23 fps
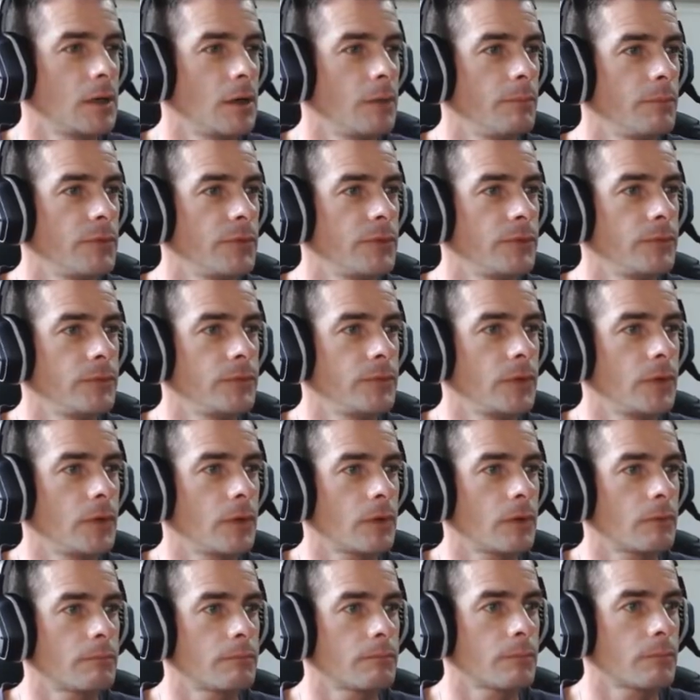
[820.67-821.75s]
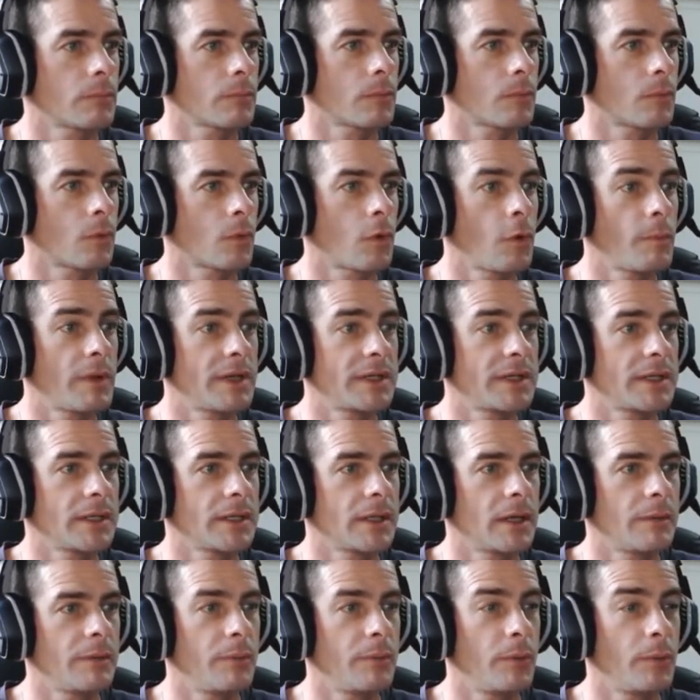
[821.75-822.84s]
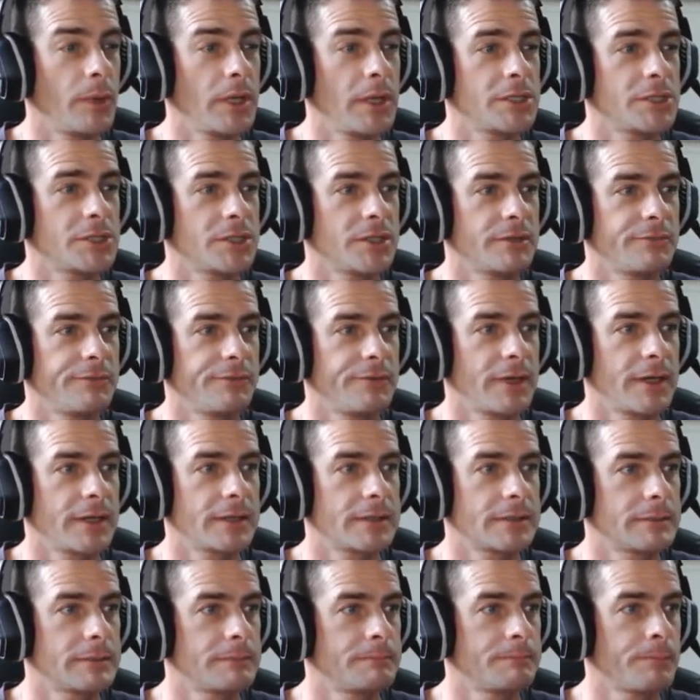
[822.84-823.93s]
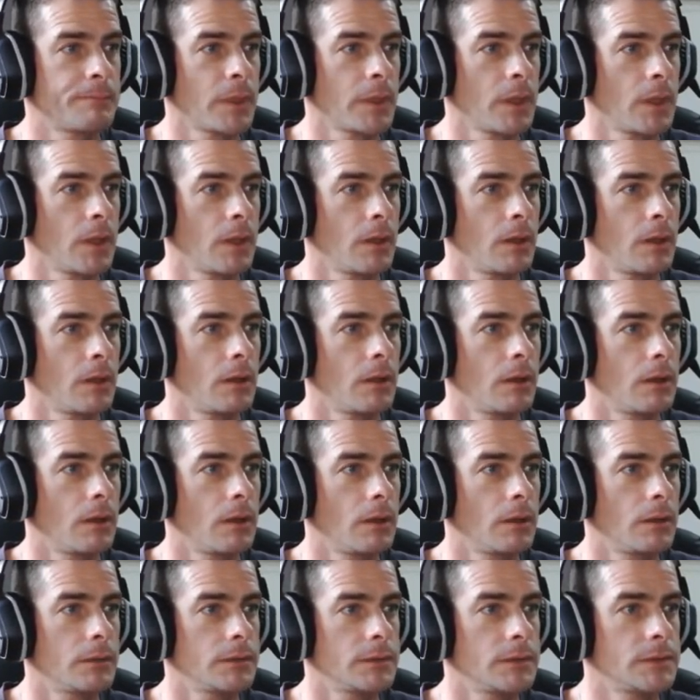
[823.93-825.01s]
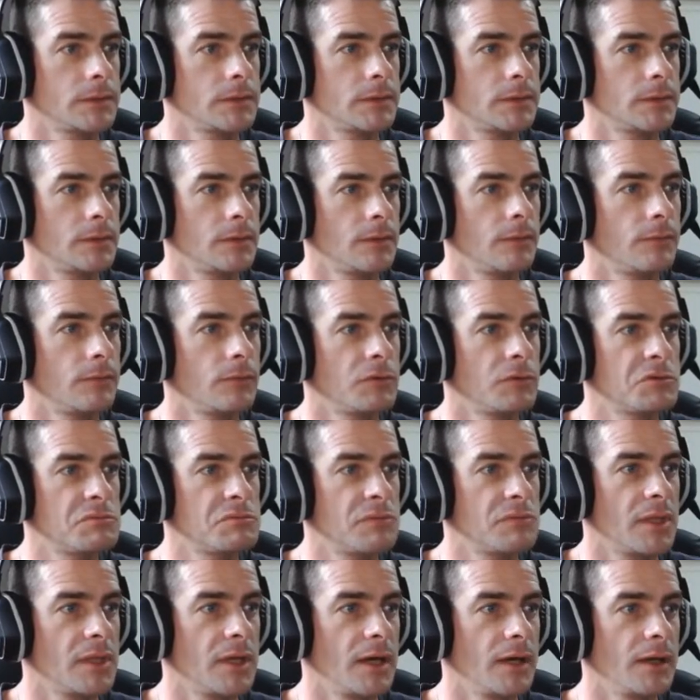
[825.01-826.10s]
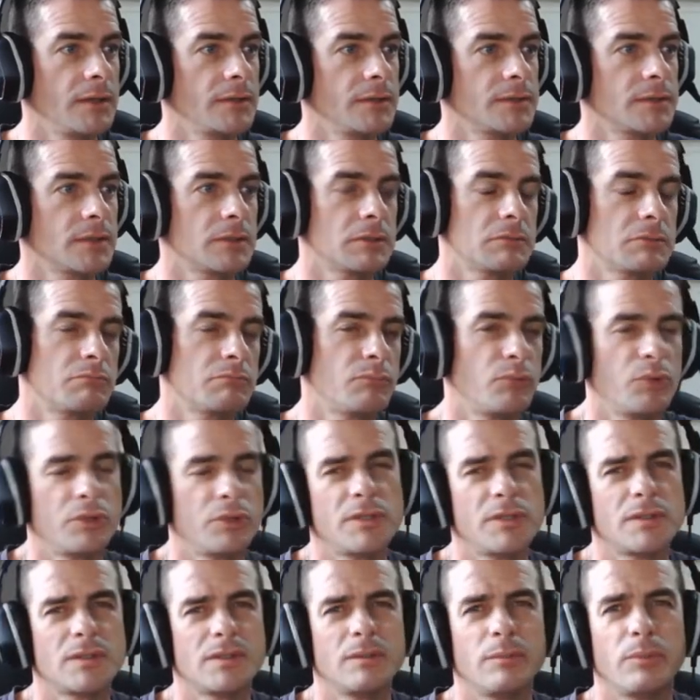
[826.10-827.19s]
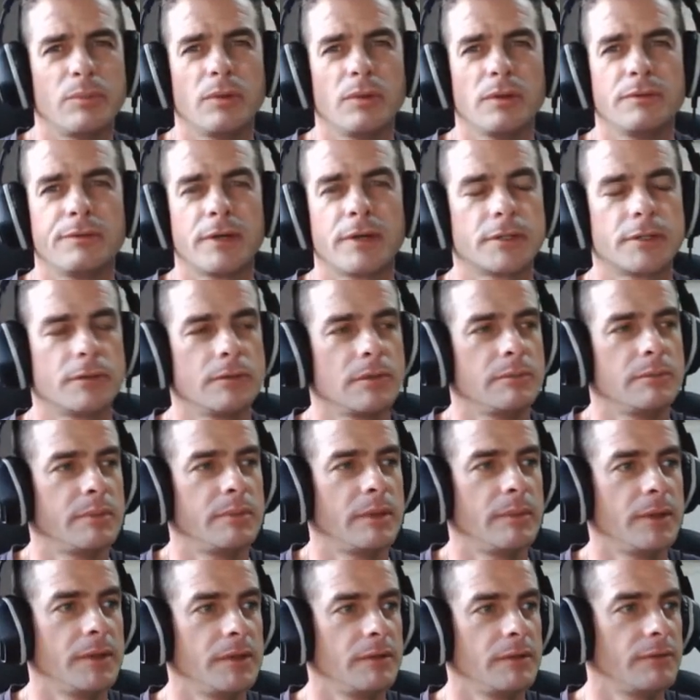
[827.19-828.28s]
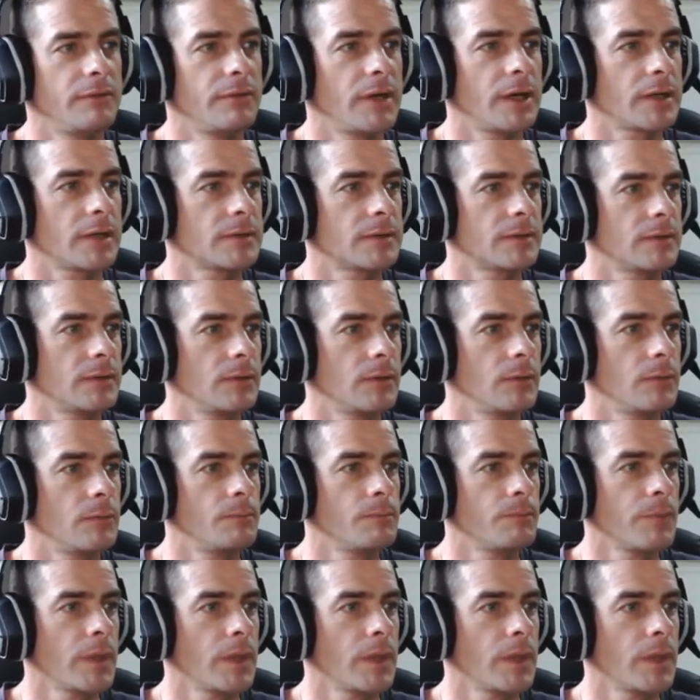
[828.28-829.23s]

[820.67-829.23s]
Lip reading: come to the chromatic aberration effect. This is another nice and pretty simple effect to implement, in fact. So